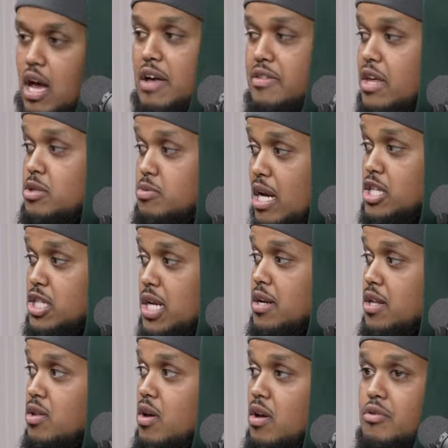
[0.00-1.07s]
I
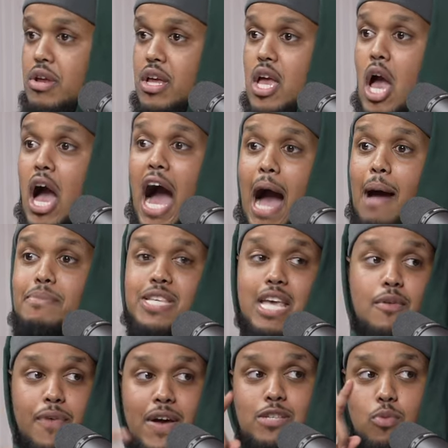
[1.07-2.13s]
generally do agree. I'm
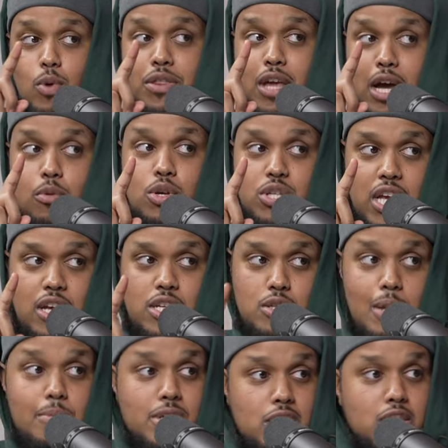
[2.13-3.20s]
saying, first, one thing I will say is,
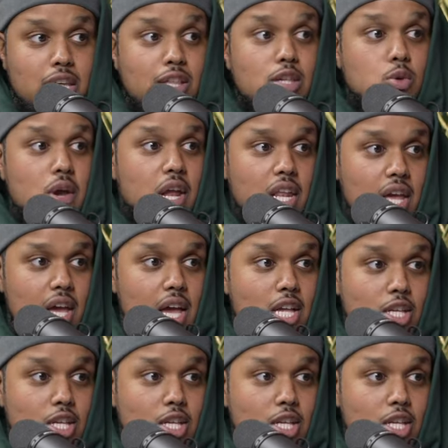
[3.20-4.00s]
let me just say this quickly.